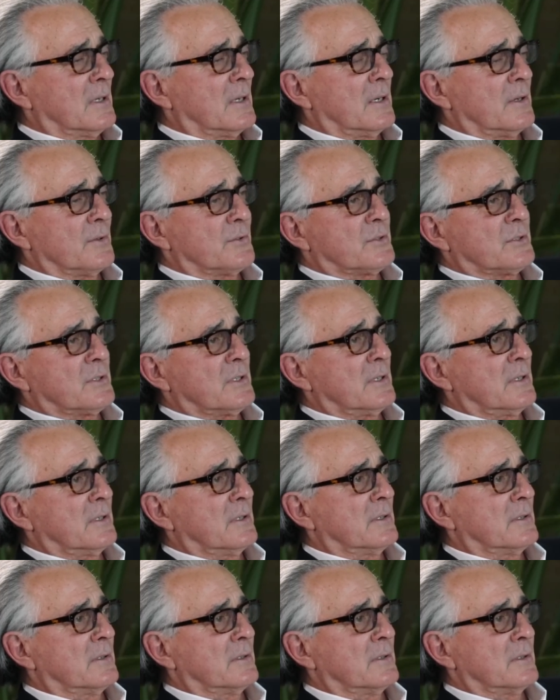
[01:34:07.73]
I'll
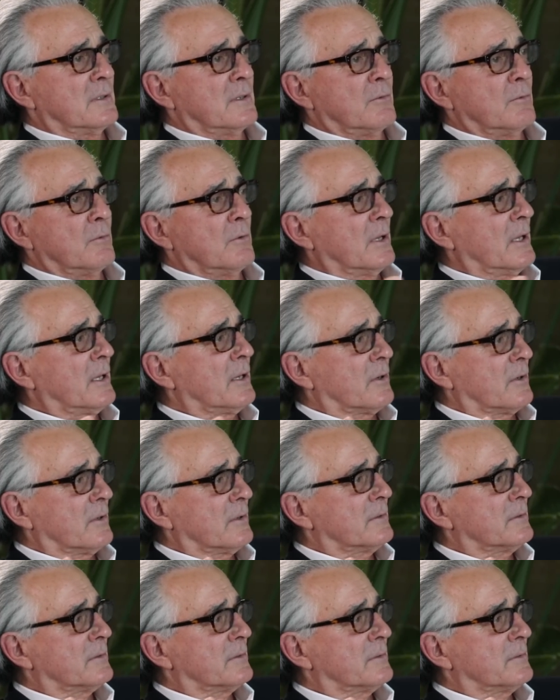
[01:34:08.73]
see you
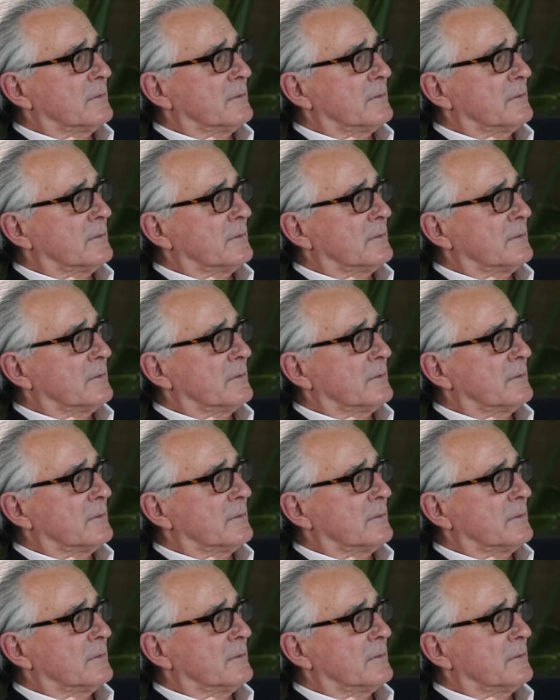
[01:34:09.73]
later,